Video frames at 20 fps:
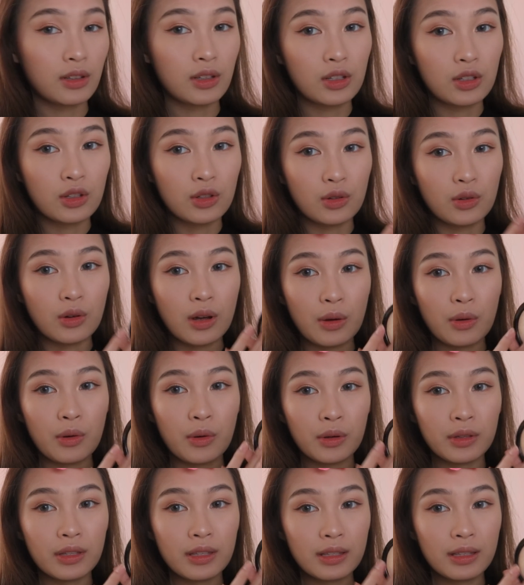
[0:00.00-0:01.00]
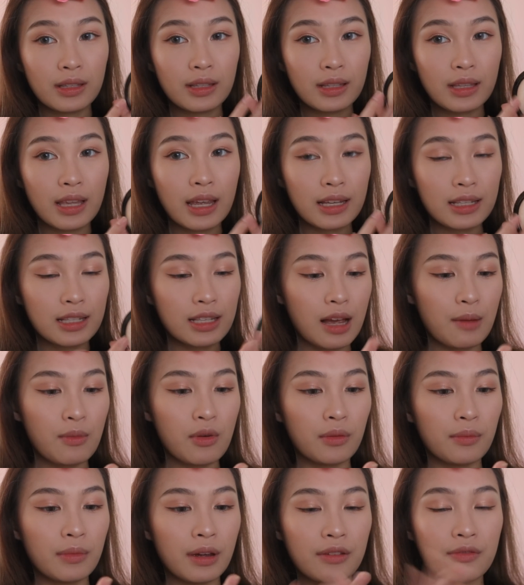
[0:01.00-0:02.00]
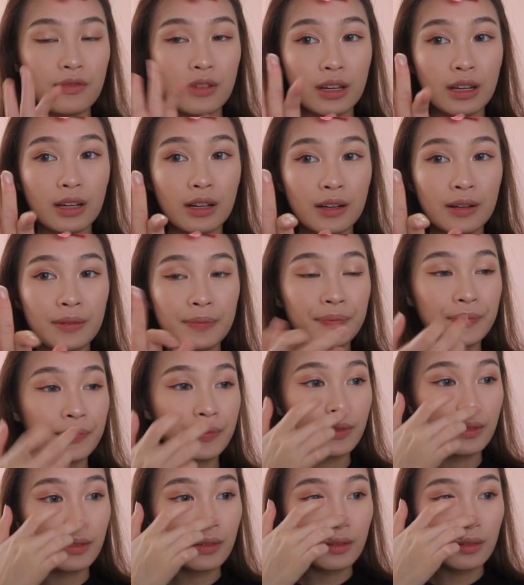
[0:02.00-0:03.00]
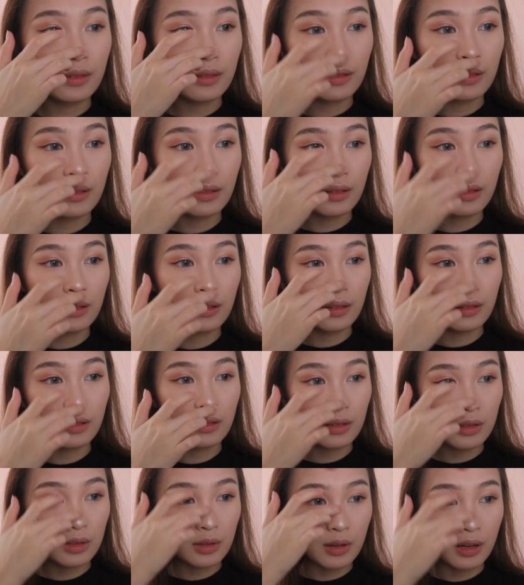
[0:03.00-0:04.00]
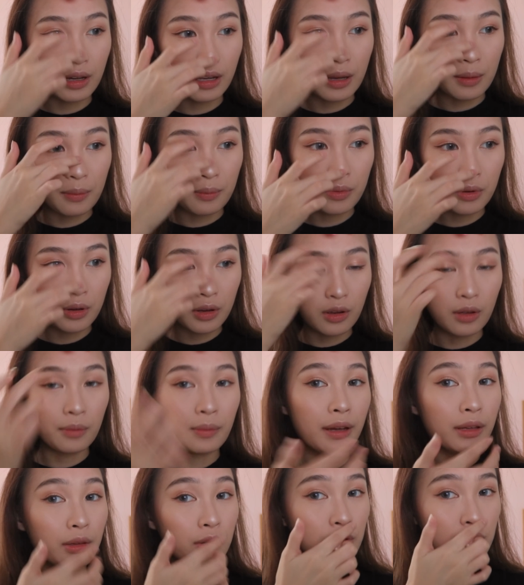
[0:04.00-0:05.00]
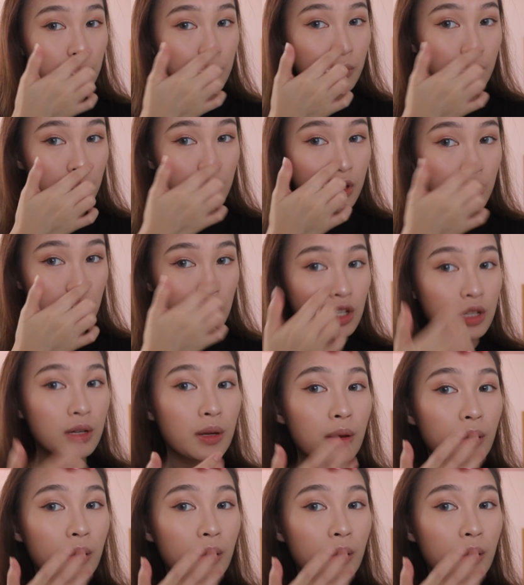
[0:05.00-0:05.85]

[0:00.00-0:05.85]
So I'll take some on my finger so I can put it on my nose bridge